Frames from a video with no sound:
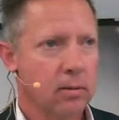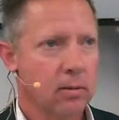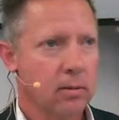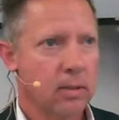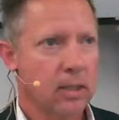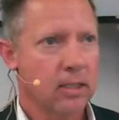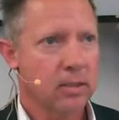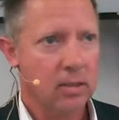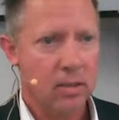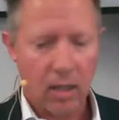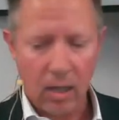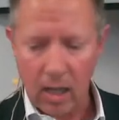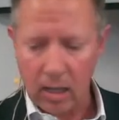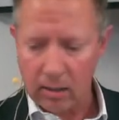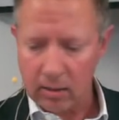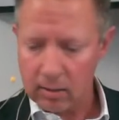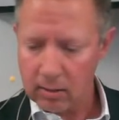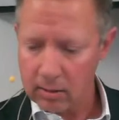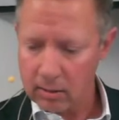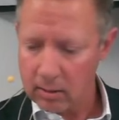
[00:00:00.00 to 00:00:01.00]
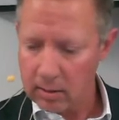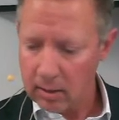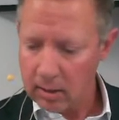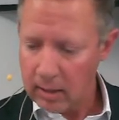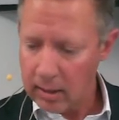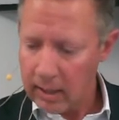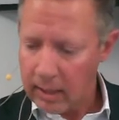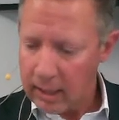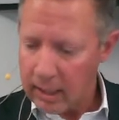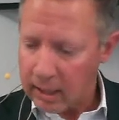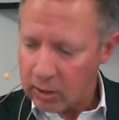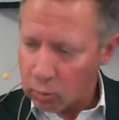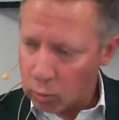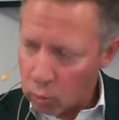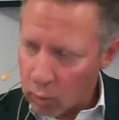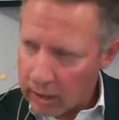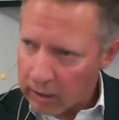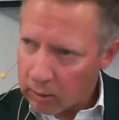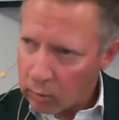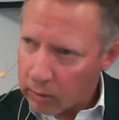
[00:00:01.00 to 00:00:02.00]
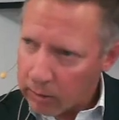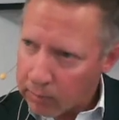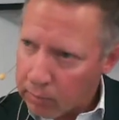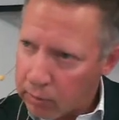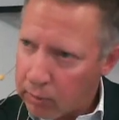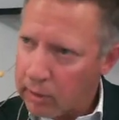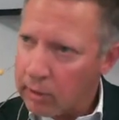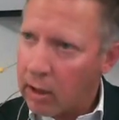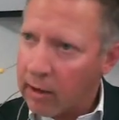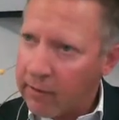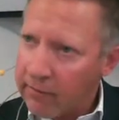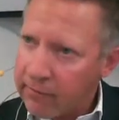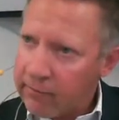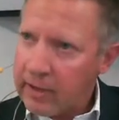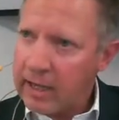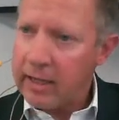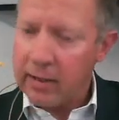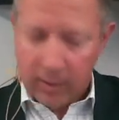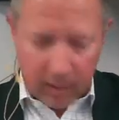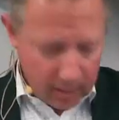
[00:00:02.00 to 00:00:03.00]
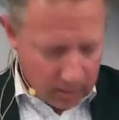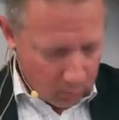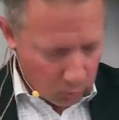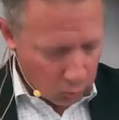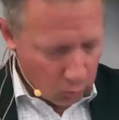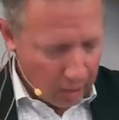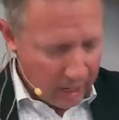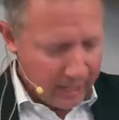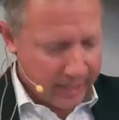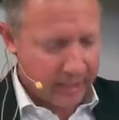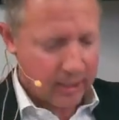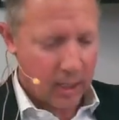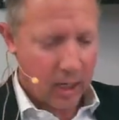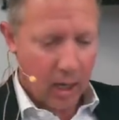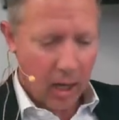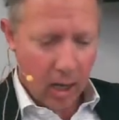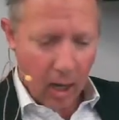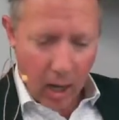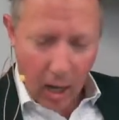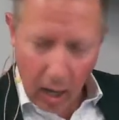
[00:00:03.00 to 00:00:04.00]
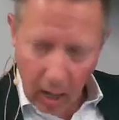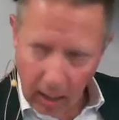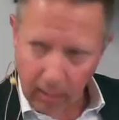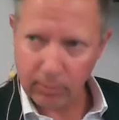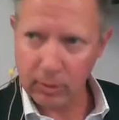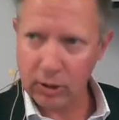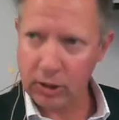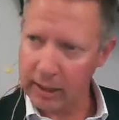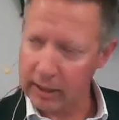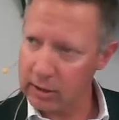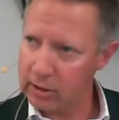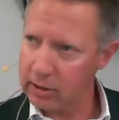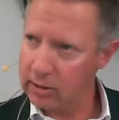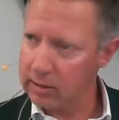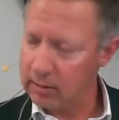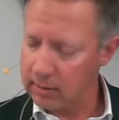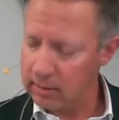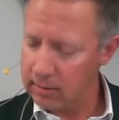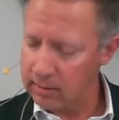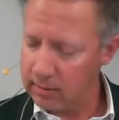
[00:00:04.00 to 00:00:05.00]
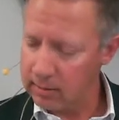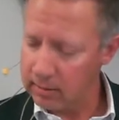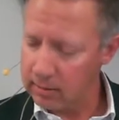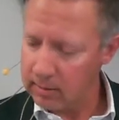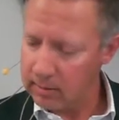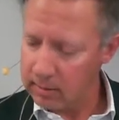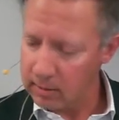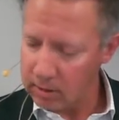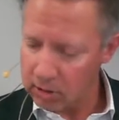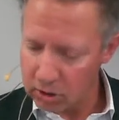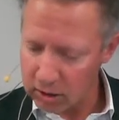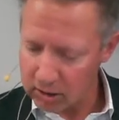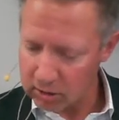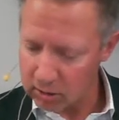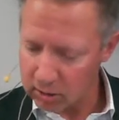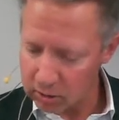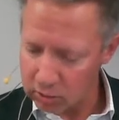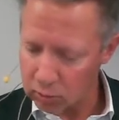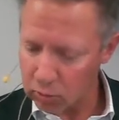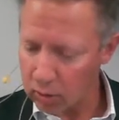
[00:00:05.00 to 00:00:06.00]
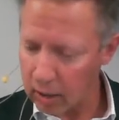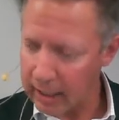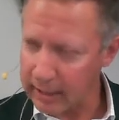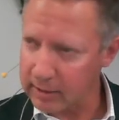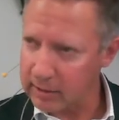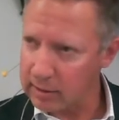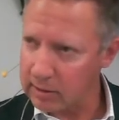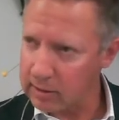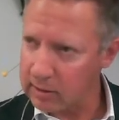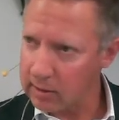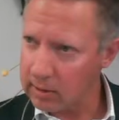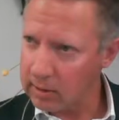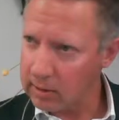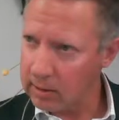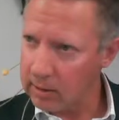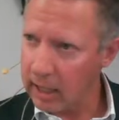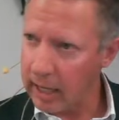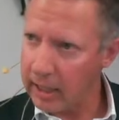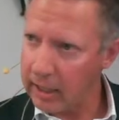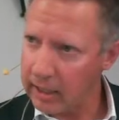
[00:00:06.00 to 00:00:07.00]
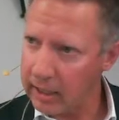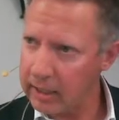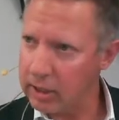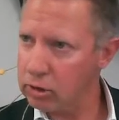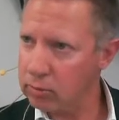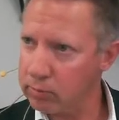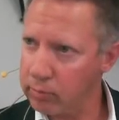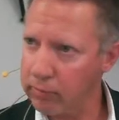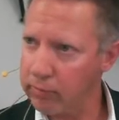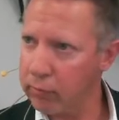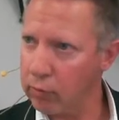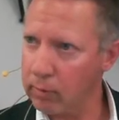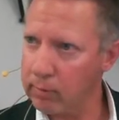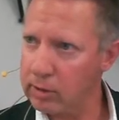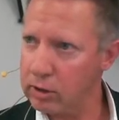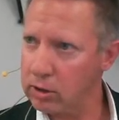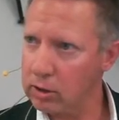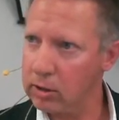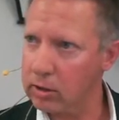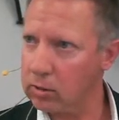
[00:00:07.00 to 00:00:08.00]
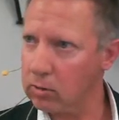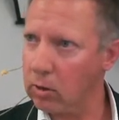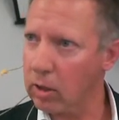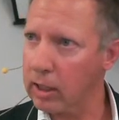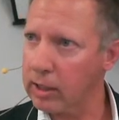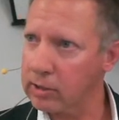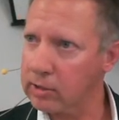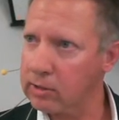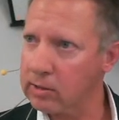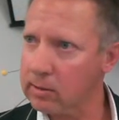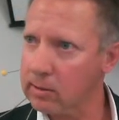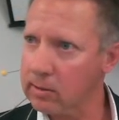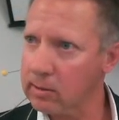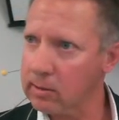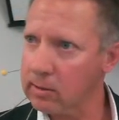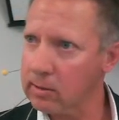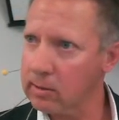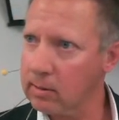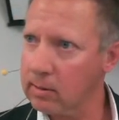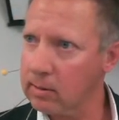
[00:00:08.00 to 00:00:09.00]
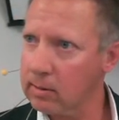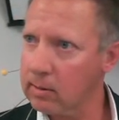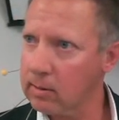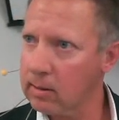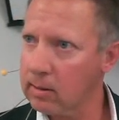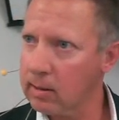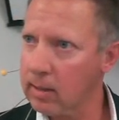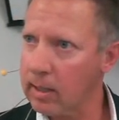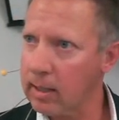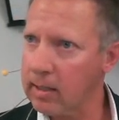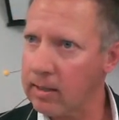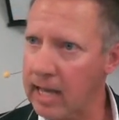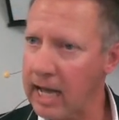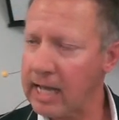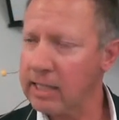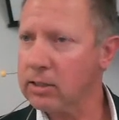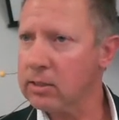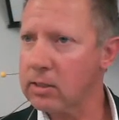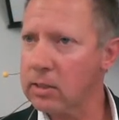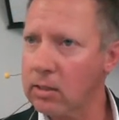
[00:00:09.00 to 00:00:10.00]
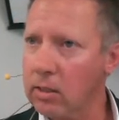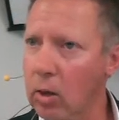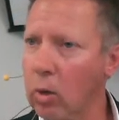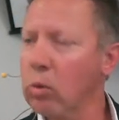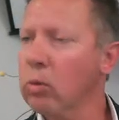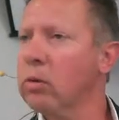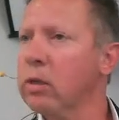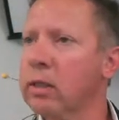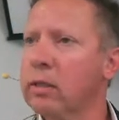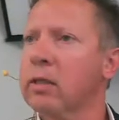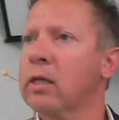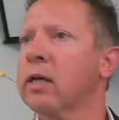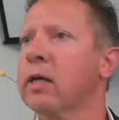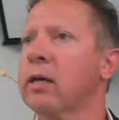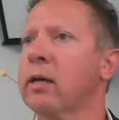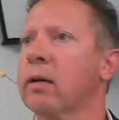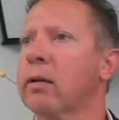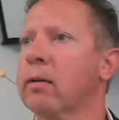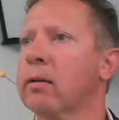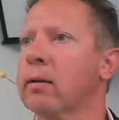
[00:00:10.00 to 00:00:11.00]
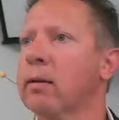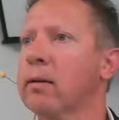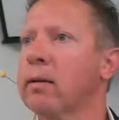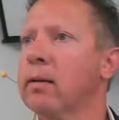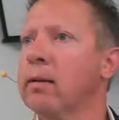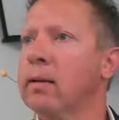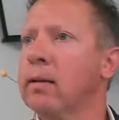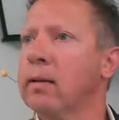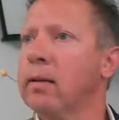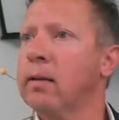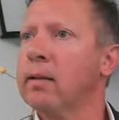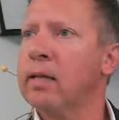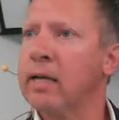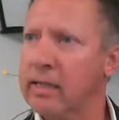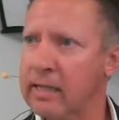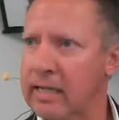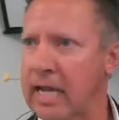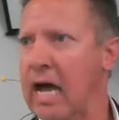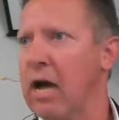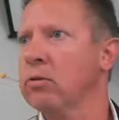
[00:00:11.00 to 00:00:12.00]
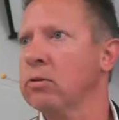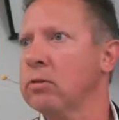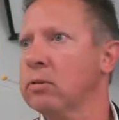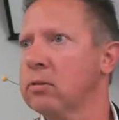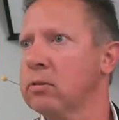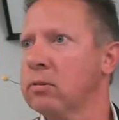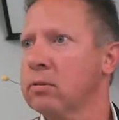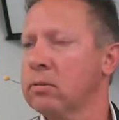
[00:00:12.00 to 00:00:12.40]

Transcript: It's not. It's whether we put our faith in the right object, Jesus Christ and his performance on the cross. And that's the only thing that counts.